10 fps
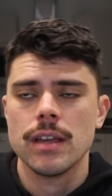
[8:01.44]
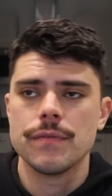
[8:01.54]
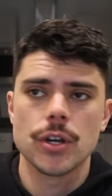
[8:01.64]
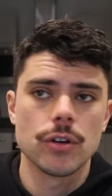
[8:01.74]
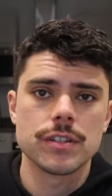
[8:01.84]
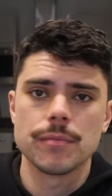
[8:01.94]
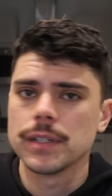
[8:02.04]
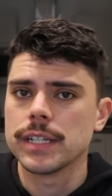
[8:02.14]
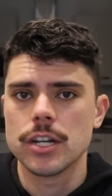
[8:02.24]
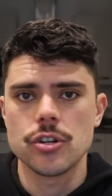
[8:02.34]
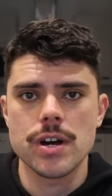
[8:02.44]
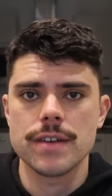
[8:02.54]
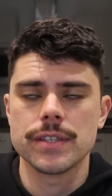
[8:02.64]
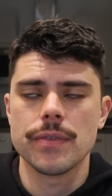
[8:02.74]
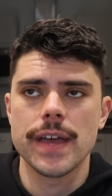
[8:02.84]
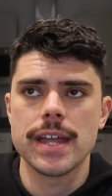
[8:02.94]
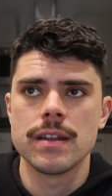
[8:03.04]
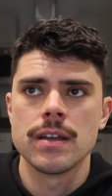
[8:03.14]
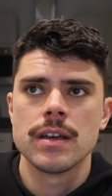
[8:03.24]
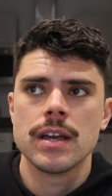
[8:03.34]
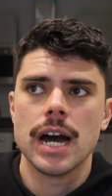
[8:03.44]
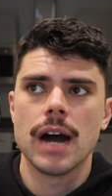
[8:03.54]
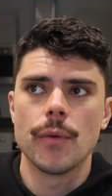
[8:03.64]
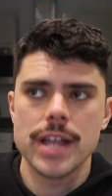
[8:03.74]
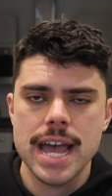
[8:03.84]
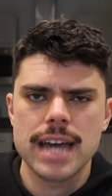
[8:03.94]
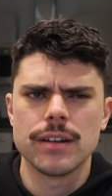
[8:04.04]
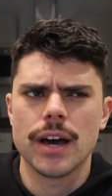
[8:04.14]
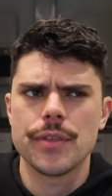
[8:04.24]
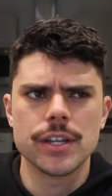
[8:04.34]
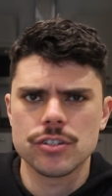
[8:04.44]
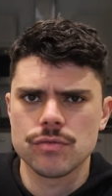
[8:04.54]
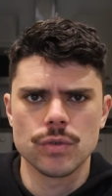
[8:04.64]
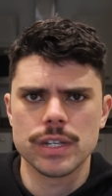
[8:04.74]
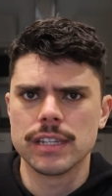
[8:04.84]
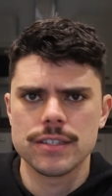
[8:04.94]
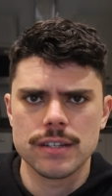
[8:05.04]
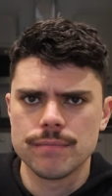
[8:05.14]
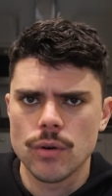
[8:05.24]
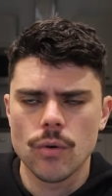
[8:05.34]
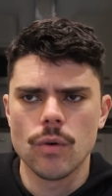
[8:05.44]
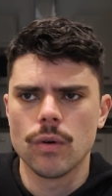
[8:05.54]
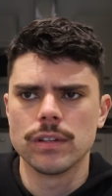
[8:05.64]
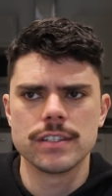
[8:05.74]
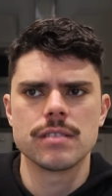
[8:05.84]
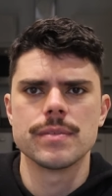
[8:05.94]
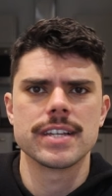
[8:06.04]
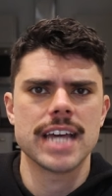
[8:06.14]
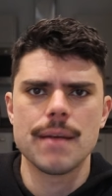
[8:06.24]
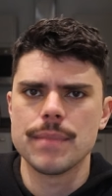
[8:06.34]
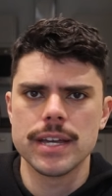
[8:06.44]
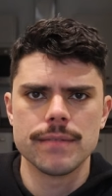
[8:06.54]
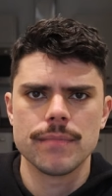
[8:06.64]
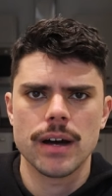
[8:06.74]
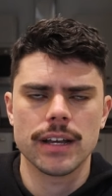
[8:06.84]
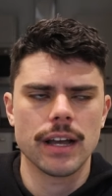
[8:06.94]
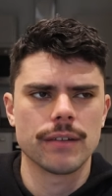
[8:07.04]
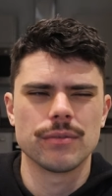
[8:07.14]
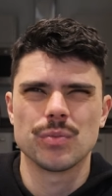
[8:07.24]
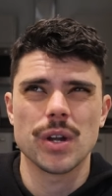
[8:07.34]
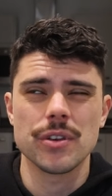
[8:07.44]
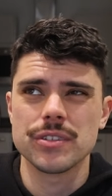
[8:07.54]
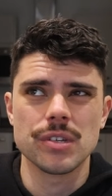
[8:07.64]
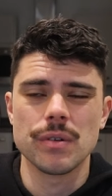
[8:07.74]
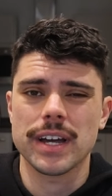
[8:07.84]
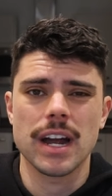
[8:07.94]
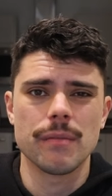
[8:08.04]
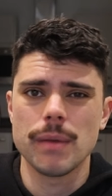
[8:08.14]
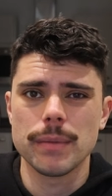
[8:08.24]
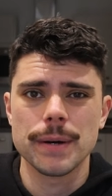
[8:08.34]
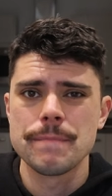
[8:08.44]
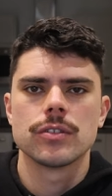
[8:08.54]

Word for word: If he goes completely undrafted, then uh, we can, I think, just rookie list him or list him as a cat B. I, I, it's one of those two. I can't remember.